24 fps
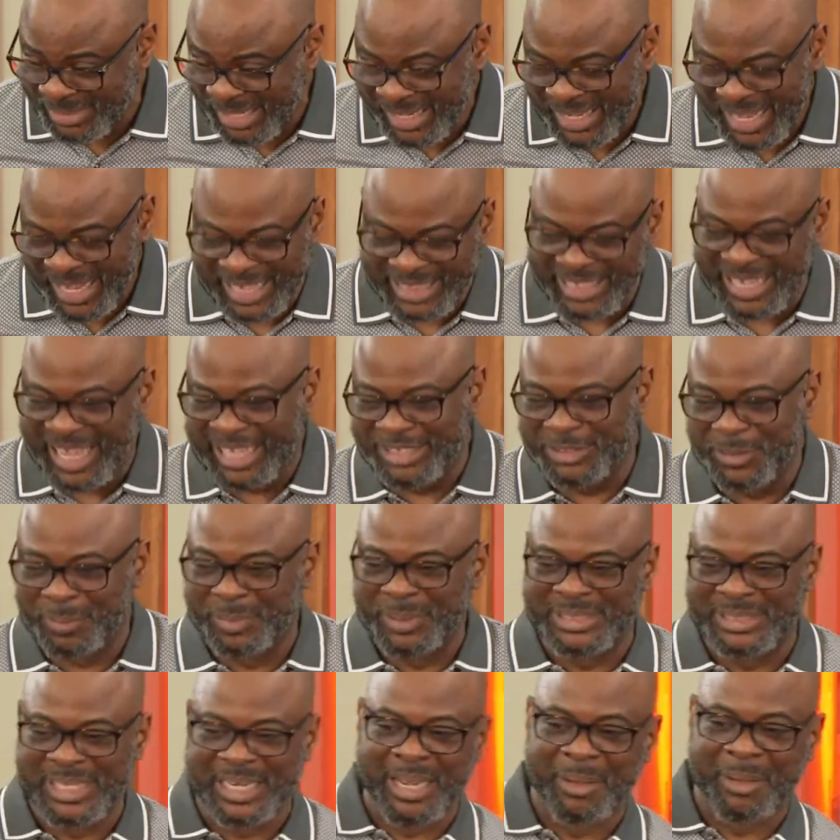I think I should
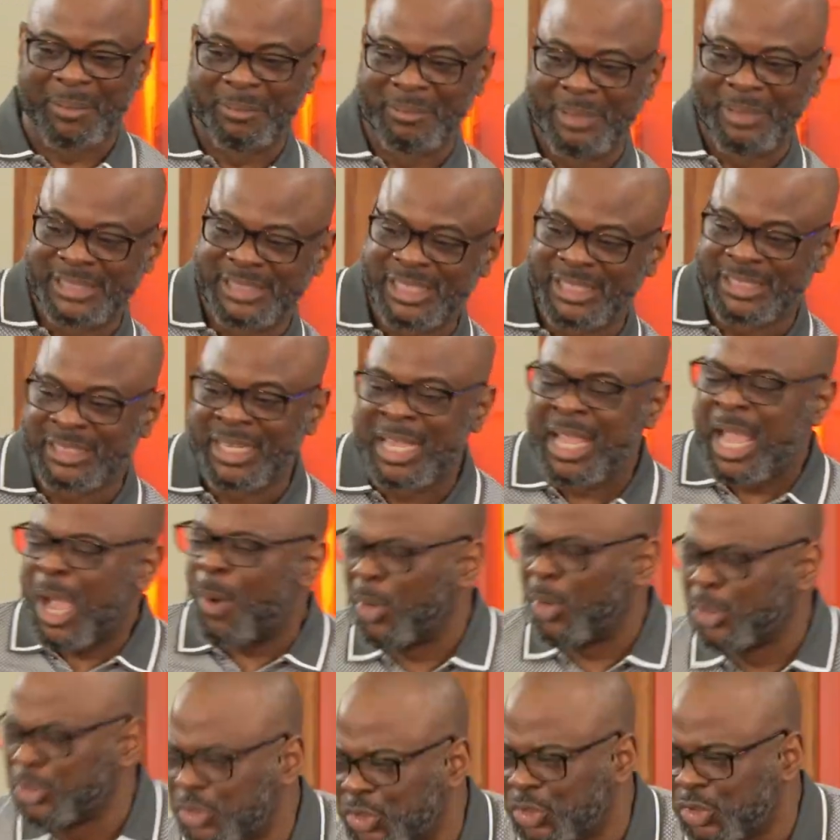preach another message. I
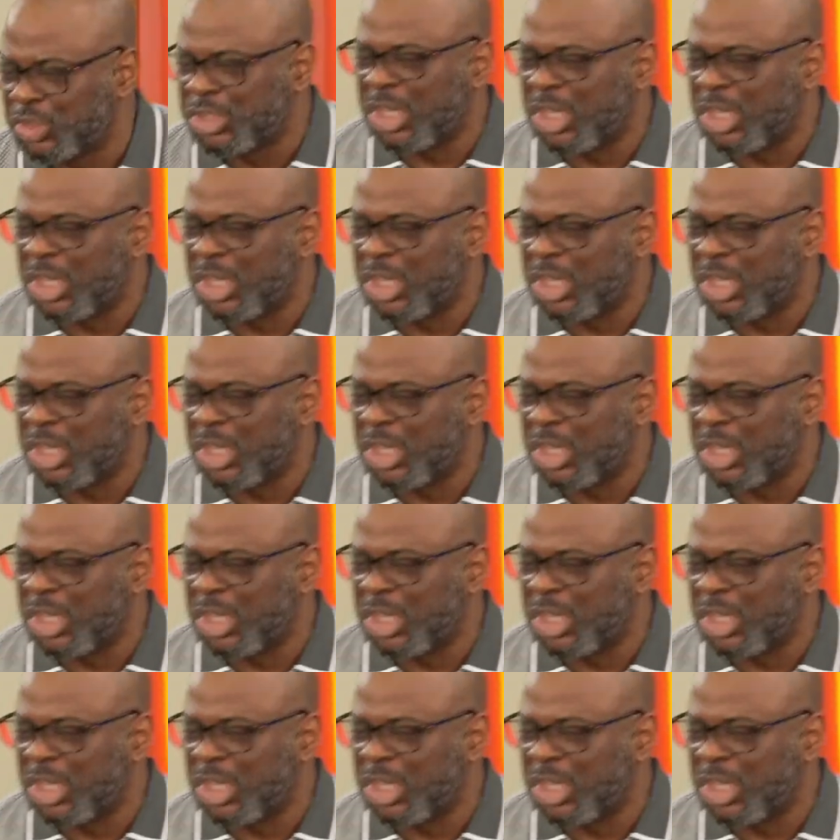want you to talk